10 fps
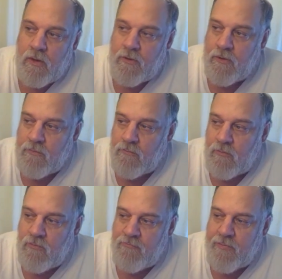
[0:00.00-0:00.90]
Another
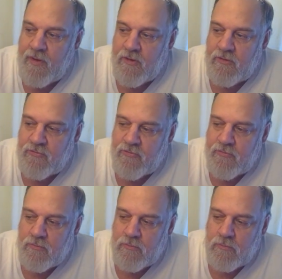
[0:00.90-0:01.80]
roll of bandage,
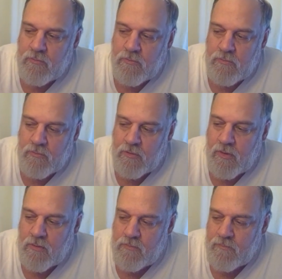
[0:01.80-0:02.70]
you
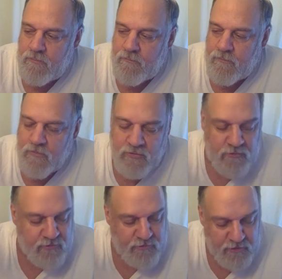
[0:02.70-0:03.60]
know. It's
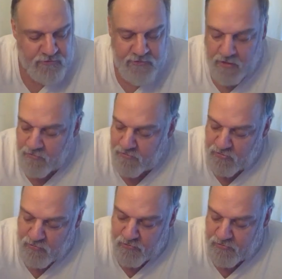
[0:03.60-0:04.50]
a stretch gauze.
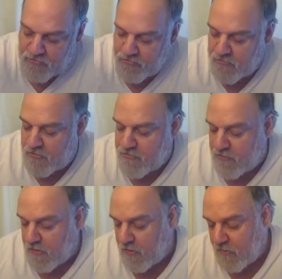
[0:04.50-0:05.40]
This one's a stretch
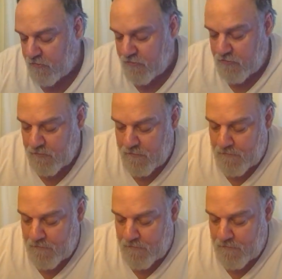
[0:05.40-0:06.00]
gauze.